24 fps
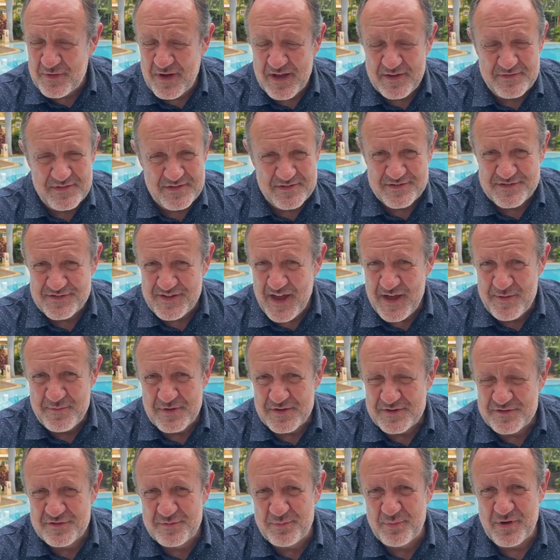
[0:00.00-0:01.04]
have the same
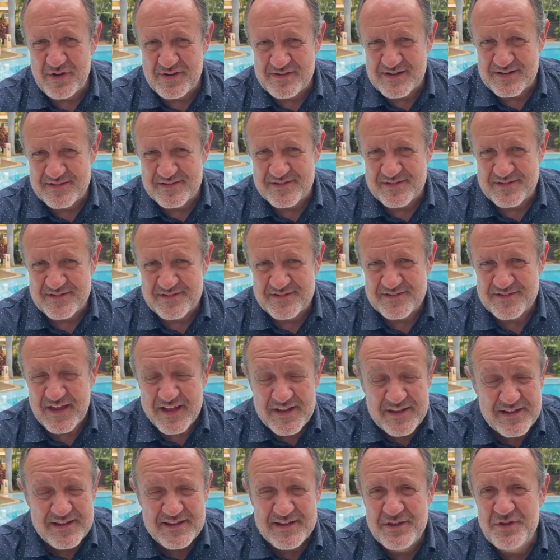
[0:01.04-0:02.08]
experience, and
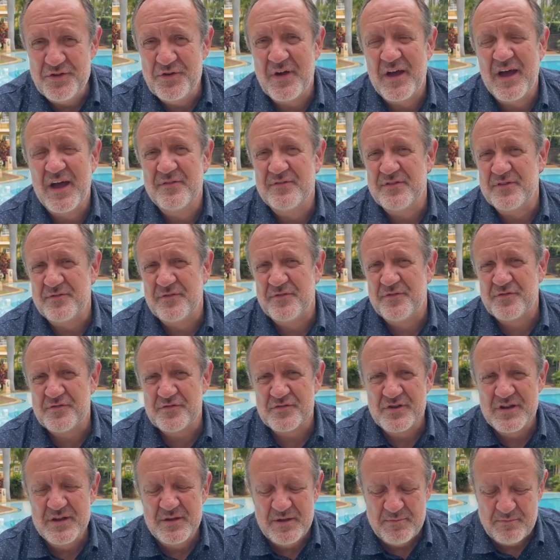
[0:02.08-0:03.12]
suddenly you have a
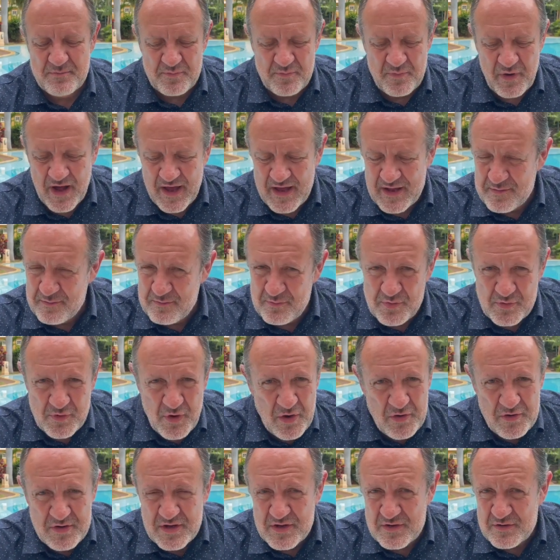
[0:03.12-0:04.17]
three
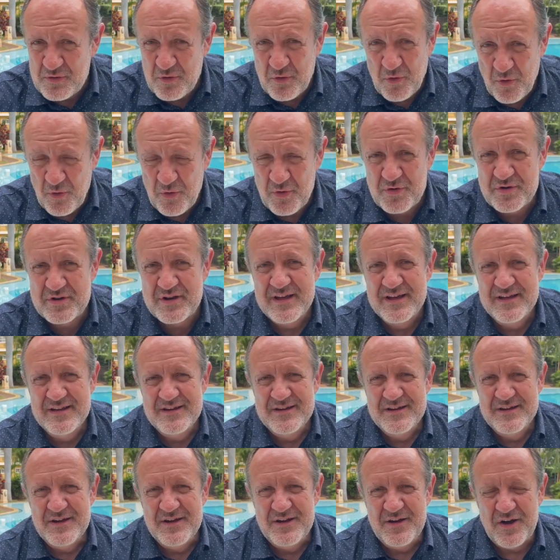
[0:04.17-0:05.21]
unbroken cord
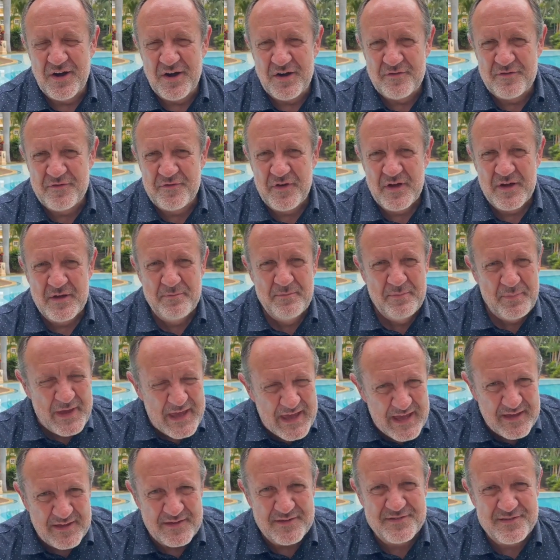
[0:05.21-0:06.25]
of
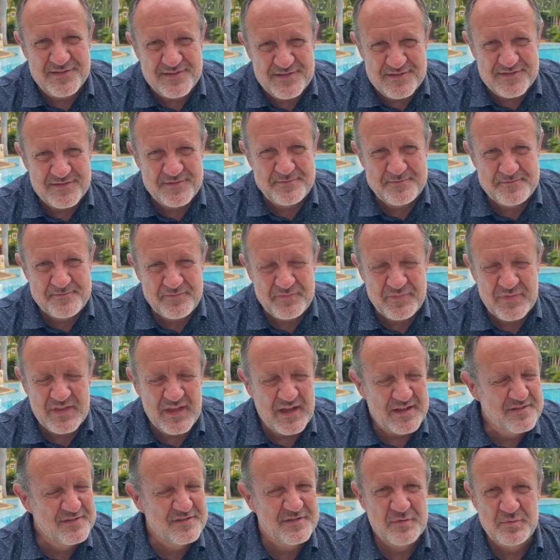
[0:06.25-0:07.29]
peace
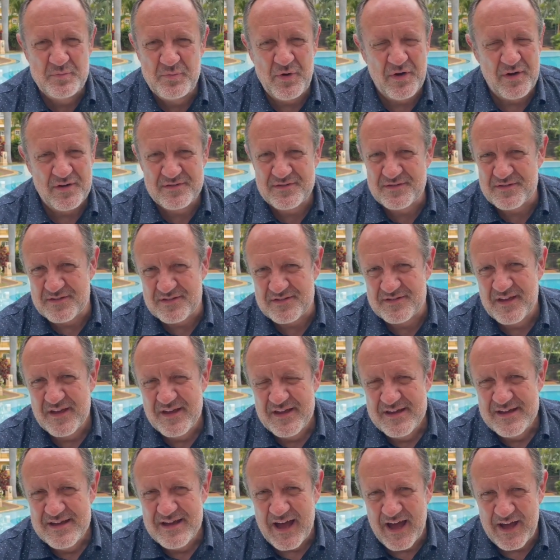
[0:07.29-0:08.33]
that surpasses
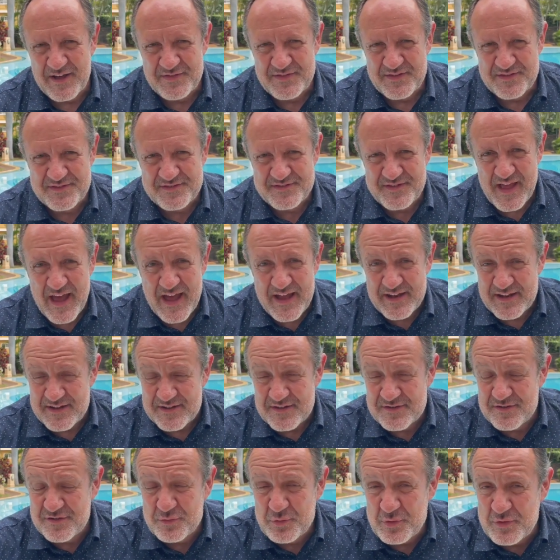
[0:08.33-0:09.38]
understanding.
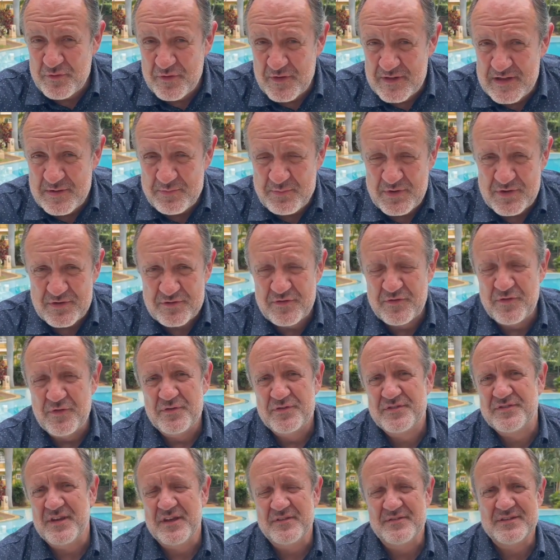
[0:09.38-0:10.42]
This is what Philippians
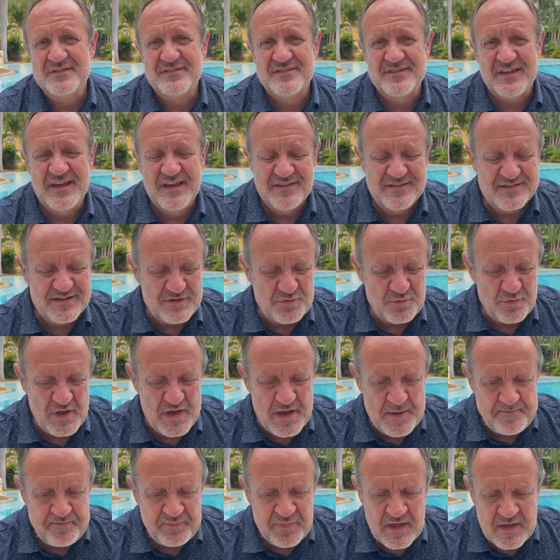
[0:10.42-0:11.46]
4:7 says, that
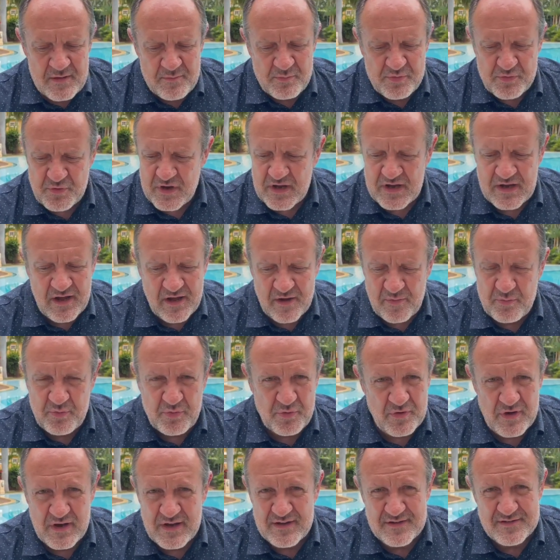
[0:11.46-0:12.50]
we bring our
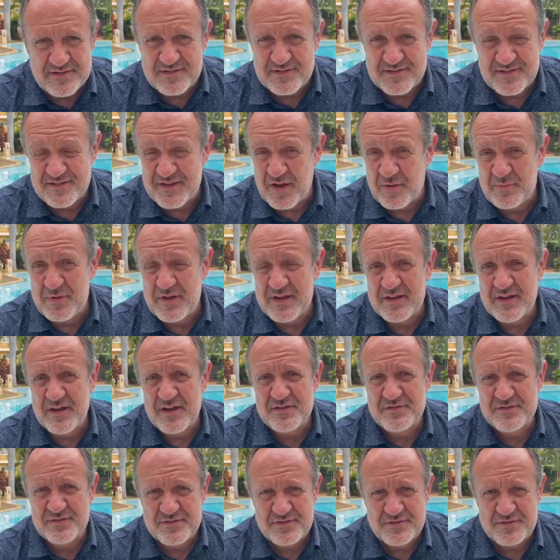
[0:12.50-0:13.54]
prayers and
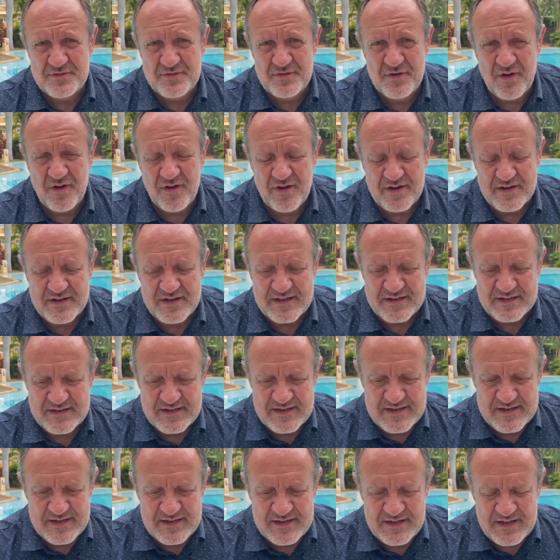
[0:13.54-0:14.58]
supplications to God, and
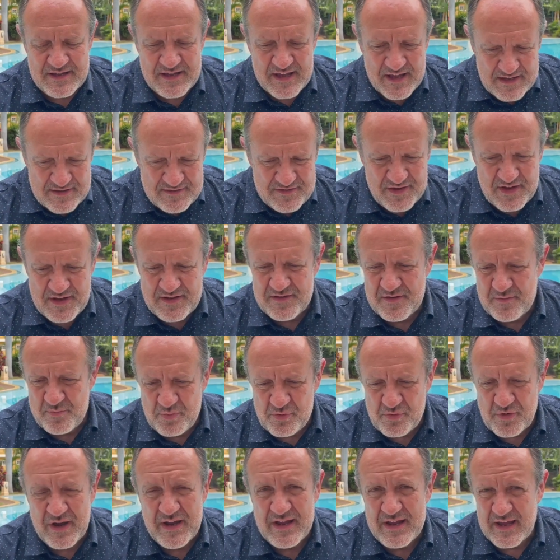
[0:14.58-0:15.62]
yet in the
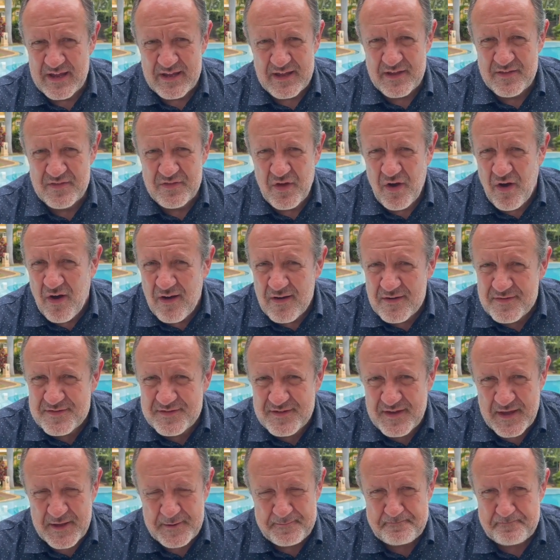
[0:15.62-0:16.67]
bringing, in the
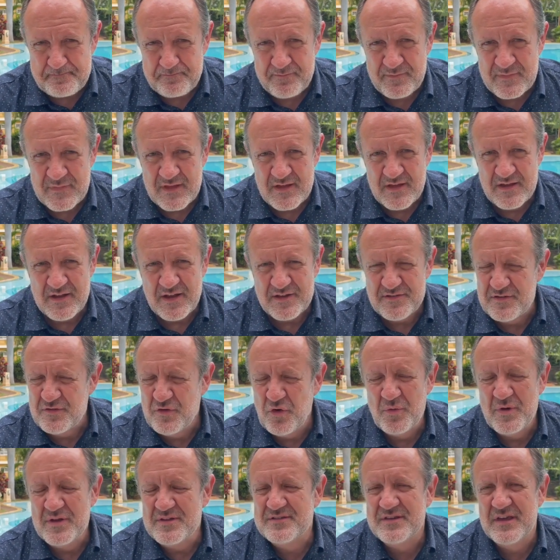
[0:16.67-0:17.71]
asking, he doesn't
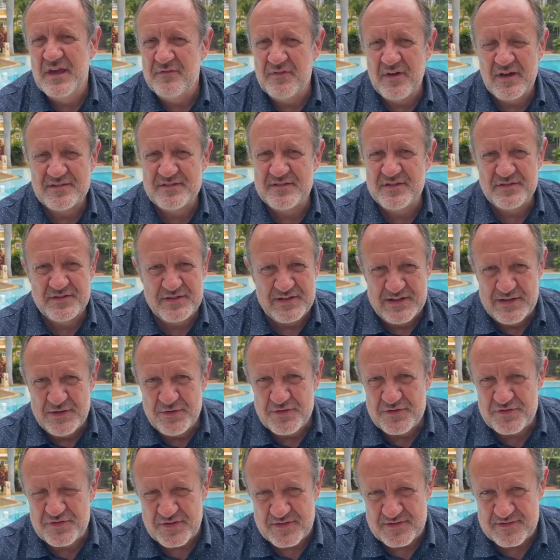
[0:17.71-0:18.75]
always give us the
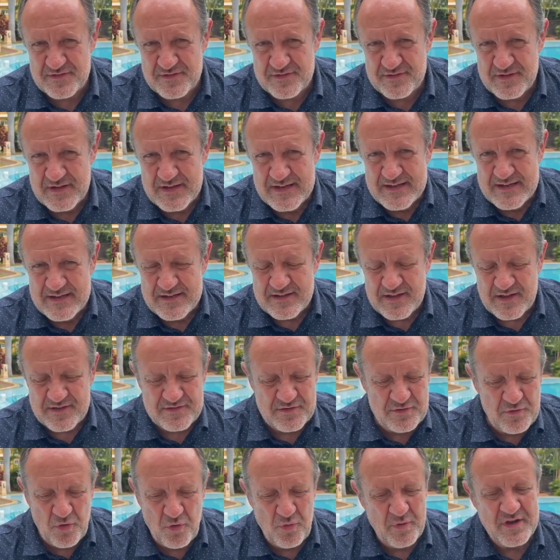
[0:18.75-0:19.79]
solutions,
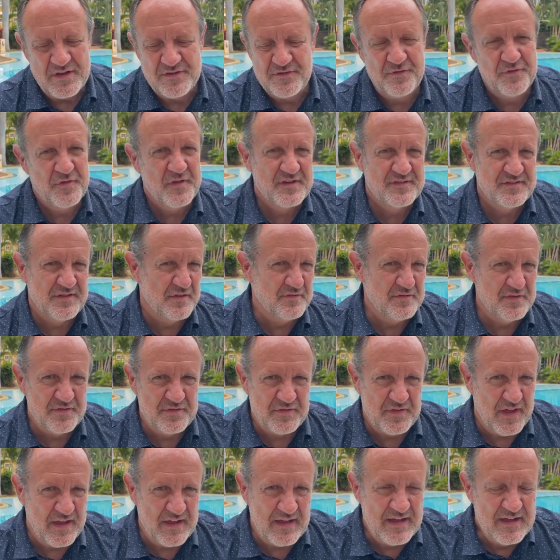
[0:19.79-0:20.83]
doesn't always fix
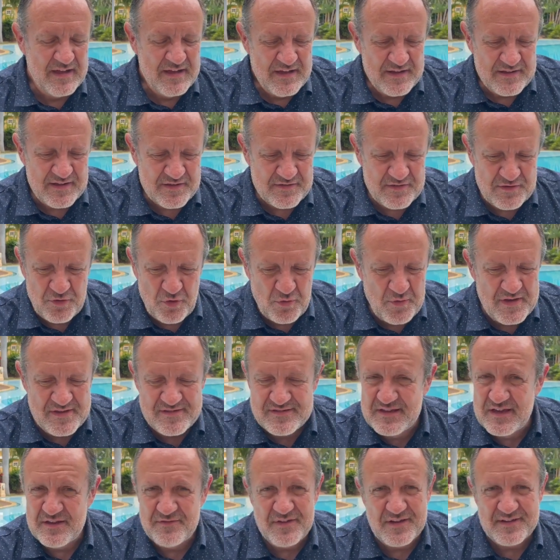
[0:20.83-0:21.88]
everything, doesn't always
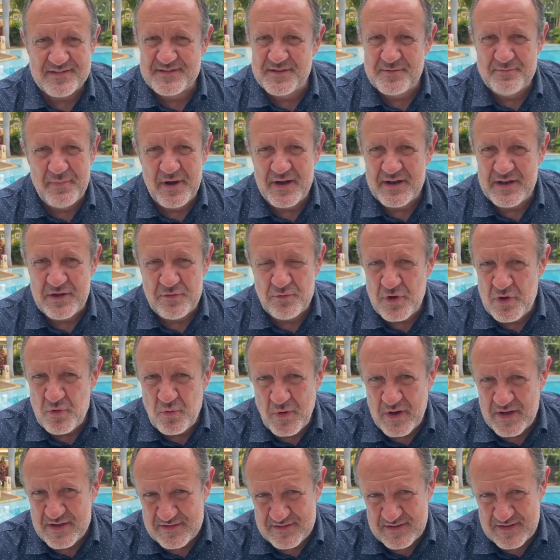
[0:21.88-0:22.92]
give us the money we
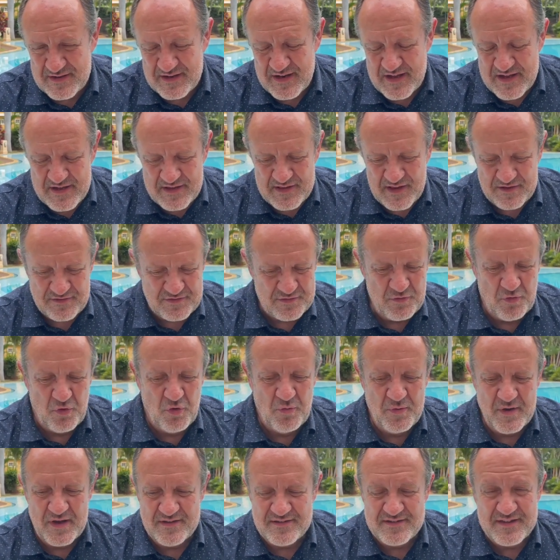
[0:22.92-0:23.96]
want, and doesn't
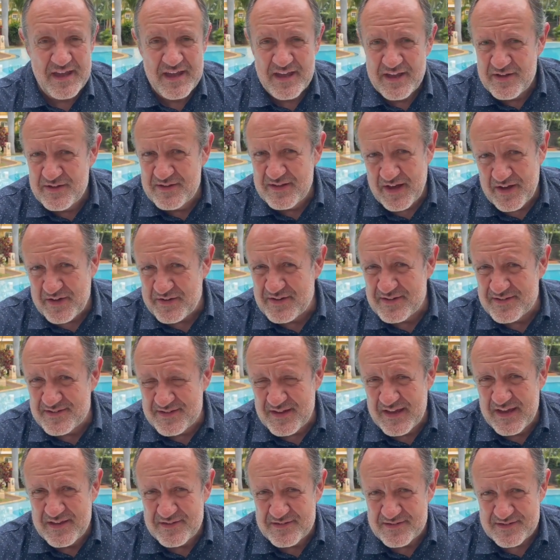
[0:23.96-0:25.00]
always heal our
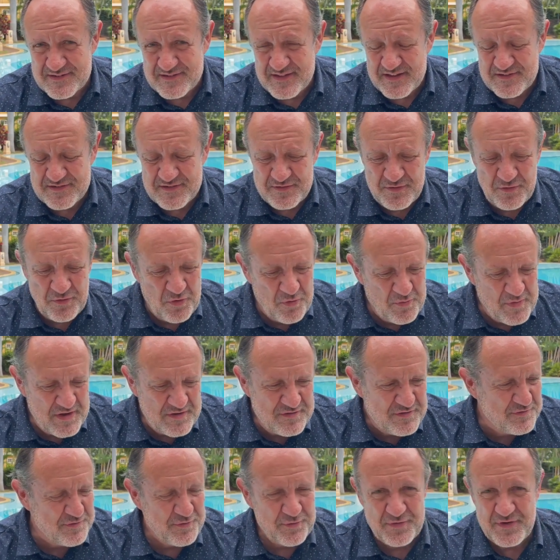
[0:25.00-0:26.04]
diseases, doesn't always
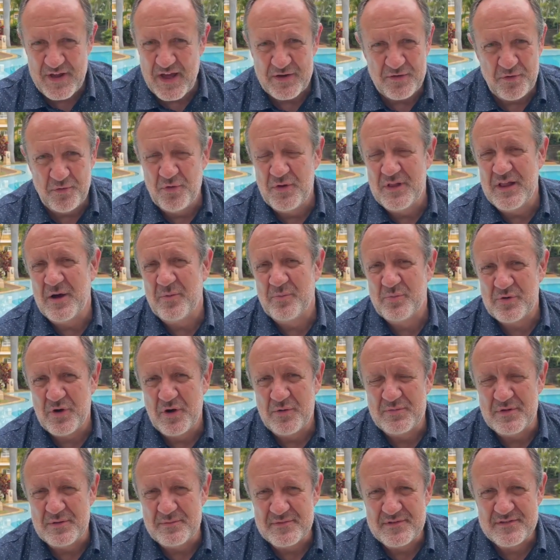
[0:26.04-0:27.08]
sort out all our
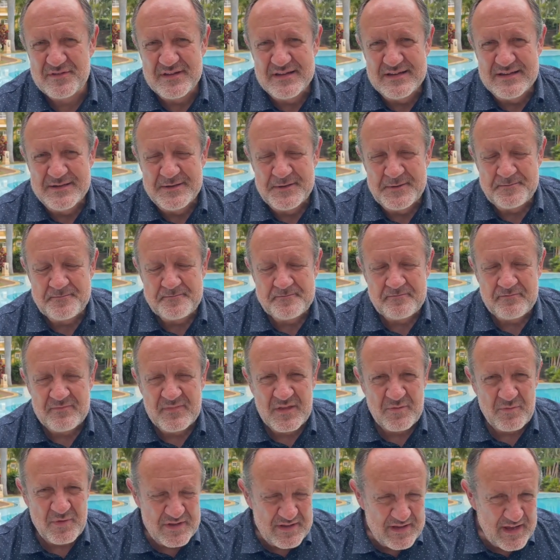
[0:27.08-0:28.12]
problems.
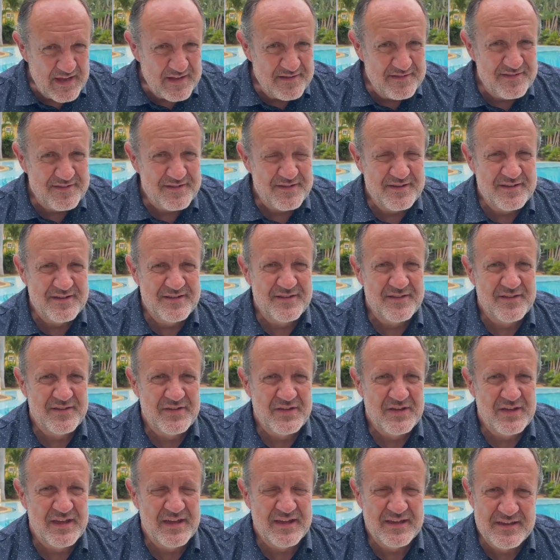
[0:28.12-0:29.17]
But yet
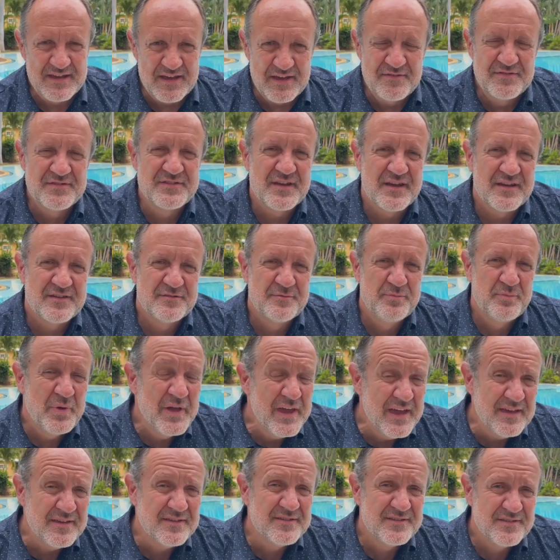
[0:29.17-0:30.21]
he gives us
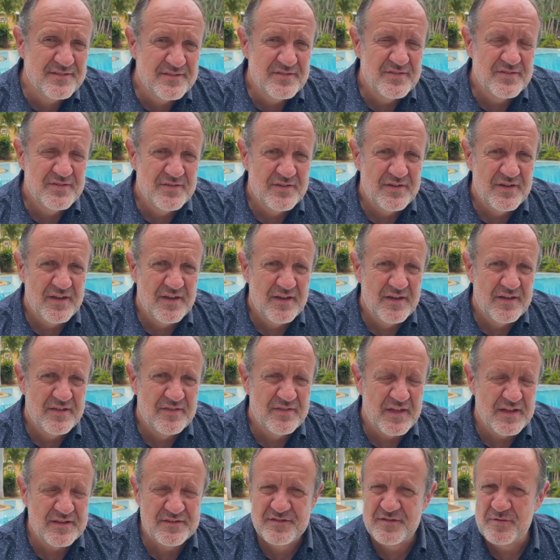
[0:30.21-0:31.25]
peace
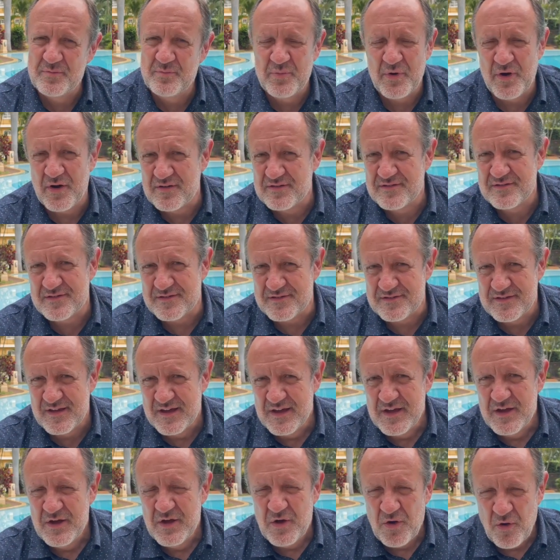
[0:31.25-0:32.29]
that surpasses
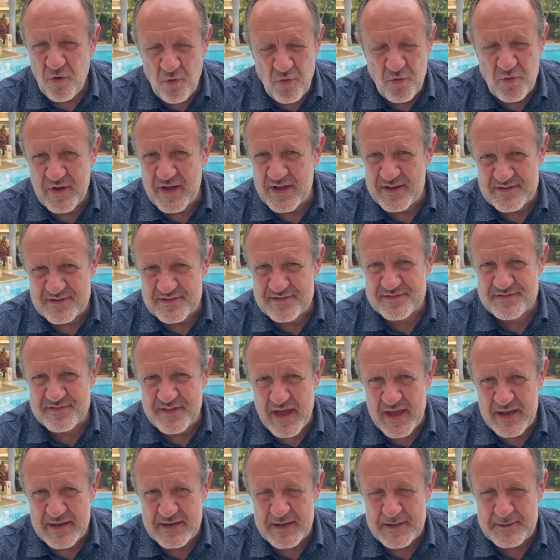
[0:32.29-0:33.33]
all
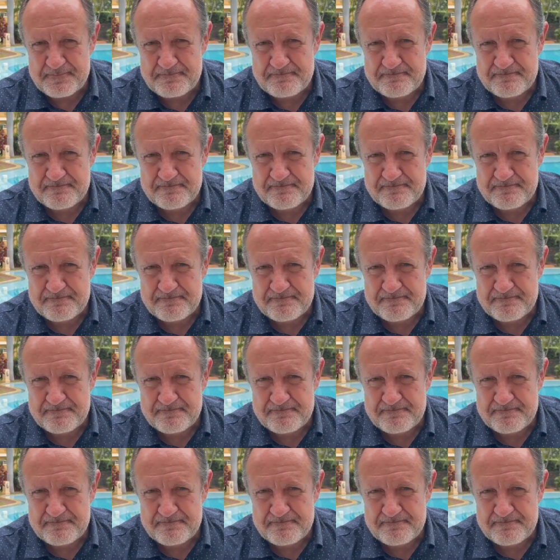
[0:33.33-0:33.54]
understanding.